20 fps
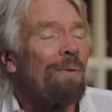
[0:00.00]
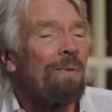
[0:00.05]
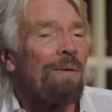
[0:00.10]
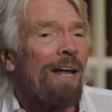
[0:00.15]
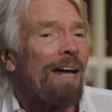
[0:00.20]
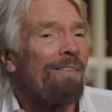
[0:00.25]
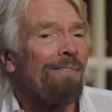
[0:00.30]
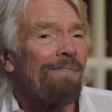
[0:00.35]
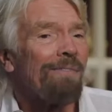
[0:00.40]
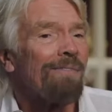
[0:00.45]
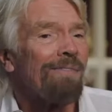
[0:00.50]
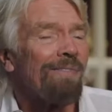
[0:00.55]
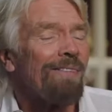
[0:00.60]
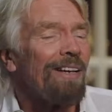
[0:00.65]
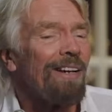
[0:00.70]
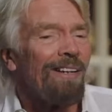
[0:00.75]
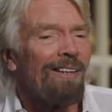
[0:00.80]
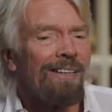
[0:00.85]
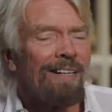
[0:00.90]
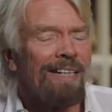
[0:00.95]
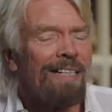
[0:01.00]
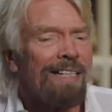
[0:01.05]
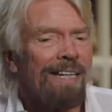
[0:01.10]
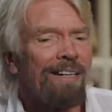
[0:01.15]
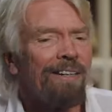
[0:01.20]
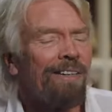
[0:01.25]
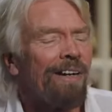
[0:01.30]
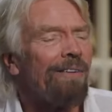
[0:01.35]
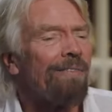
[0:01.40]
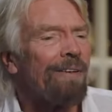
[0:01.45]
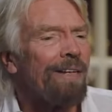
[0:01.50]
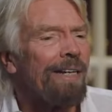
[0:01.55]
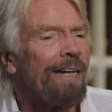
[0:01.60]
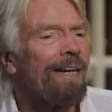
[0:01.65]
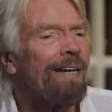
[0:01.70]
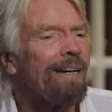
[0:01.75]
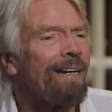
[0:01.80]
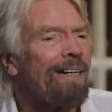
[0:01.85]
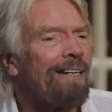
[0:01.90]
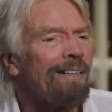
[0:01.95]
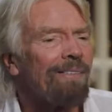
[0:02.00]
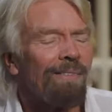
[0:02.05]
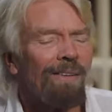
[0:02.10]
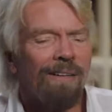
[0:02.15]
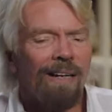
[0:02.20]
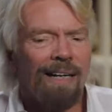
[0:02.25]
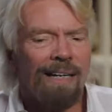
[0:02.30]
we would have a dinner every year